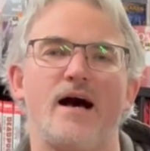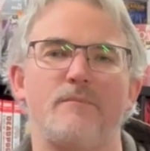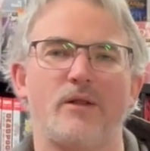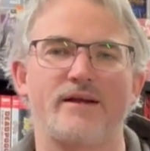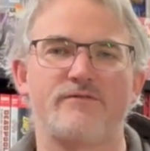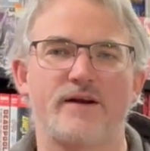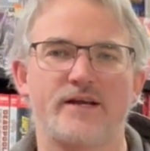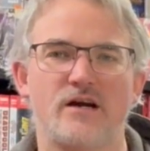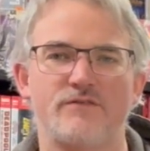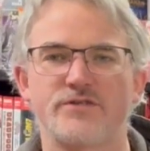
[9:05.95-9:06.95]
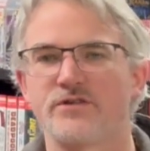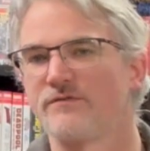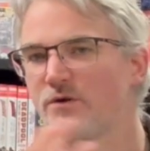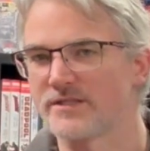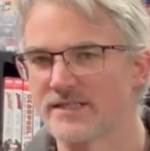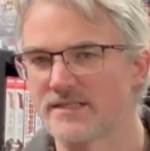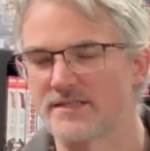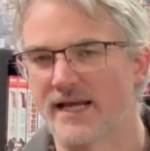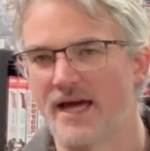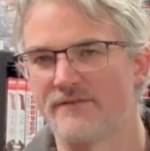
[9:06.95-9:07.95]
blank variant cover. So of course, this is
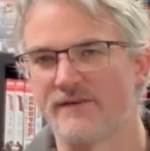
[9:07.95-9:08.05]
the kind of